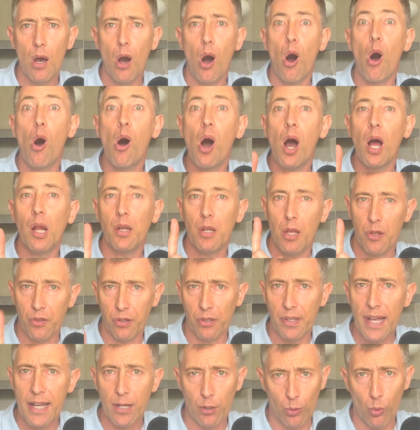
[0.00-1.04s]
on the
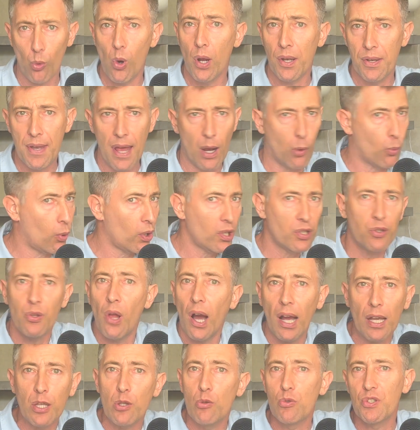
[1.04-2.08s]
layer 1 network,
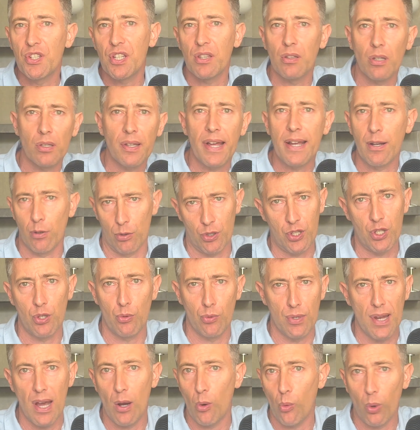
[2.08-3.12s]
not using the layer 2
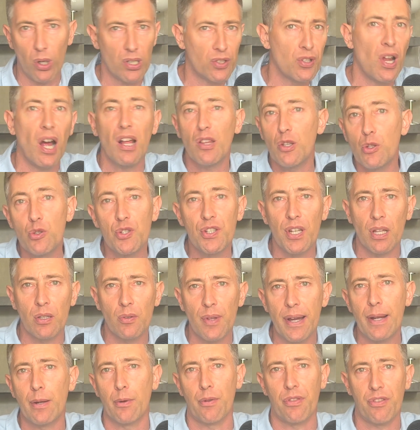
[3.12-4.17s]
network, not using
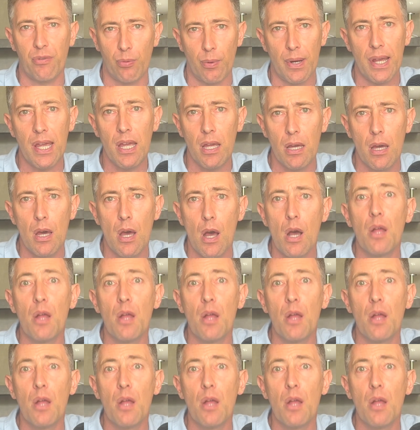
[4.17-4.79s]
layer 3,